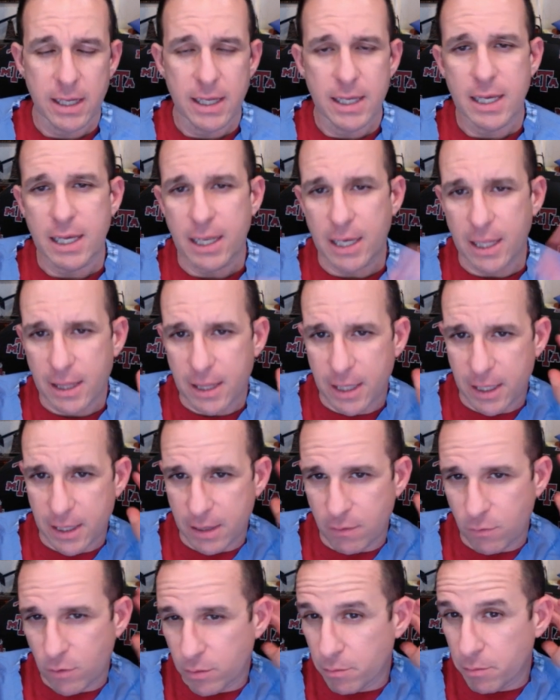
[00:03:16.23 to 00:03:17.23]
anything that
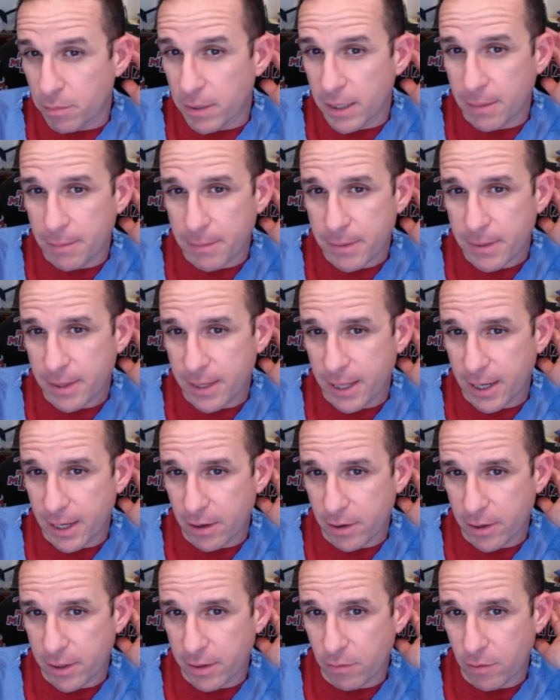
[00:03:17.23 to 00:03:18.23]
would bump that
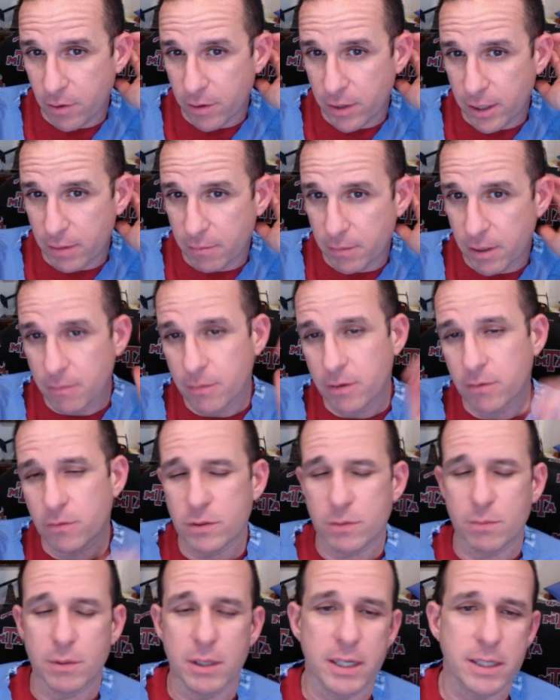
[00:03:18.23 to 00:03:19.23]
area where the abutment was
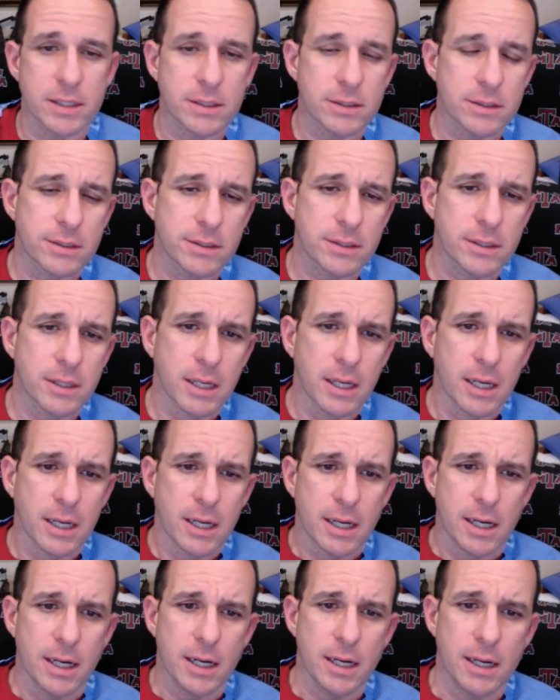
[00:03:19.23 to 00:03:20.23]
placed.
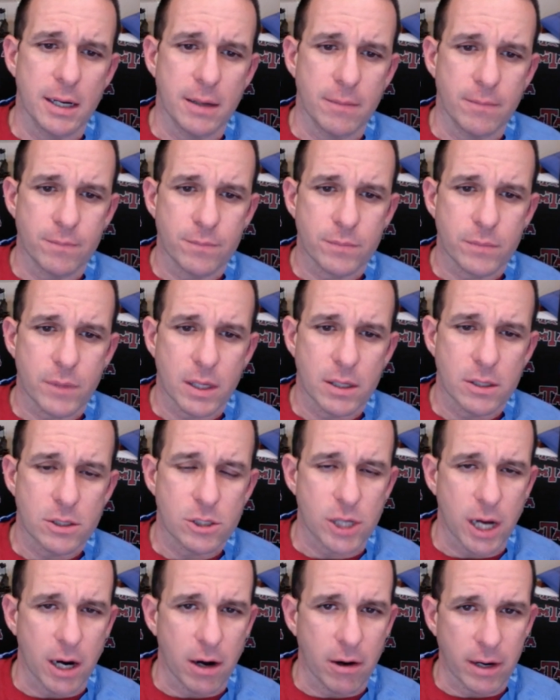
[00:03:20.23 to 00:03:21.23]

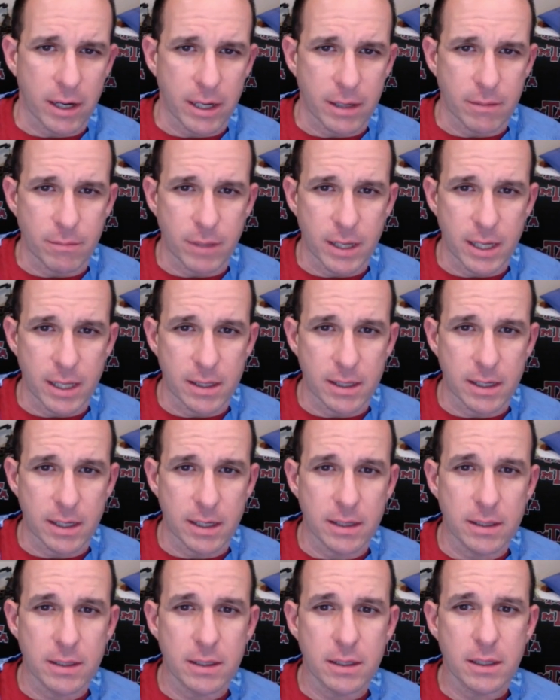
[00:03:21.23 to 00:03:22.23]
Showering and
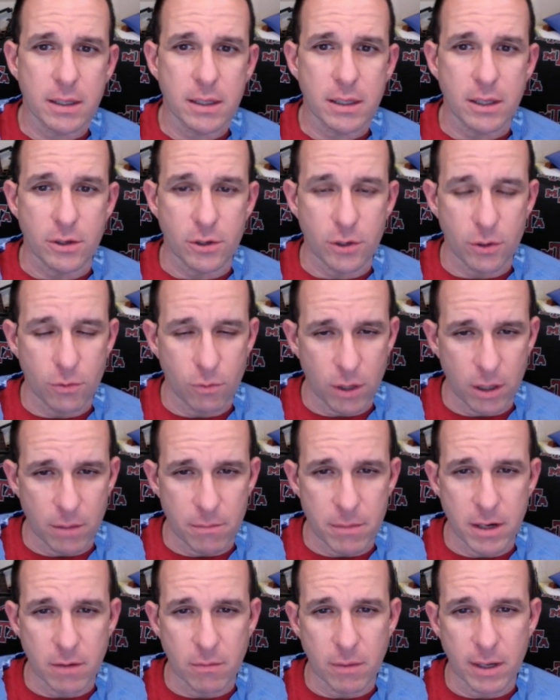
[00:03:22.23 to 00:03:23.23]
bathing, you do want to
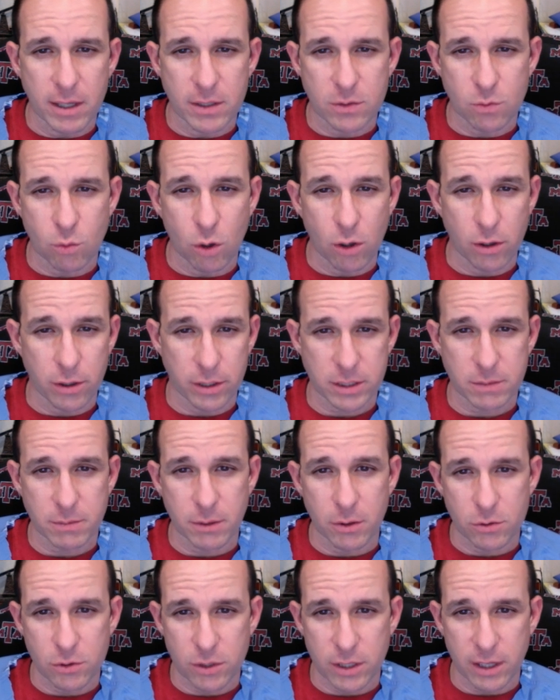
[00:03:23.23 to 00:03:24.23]
minimize water
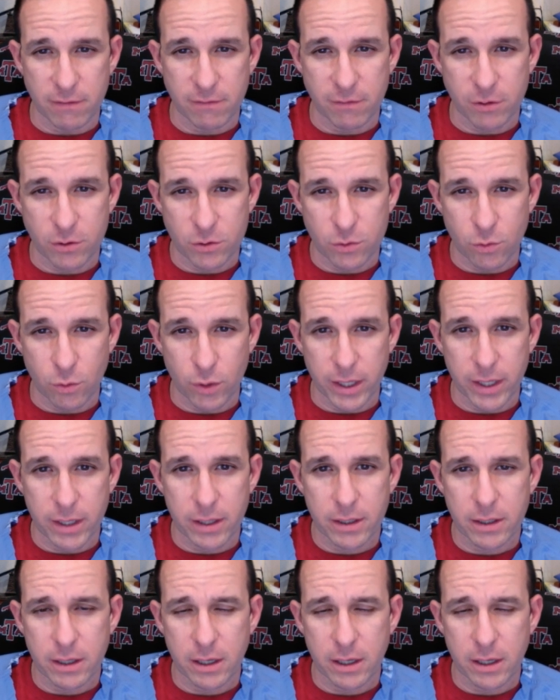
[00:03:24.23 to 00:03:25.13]
exposure that first week.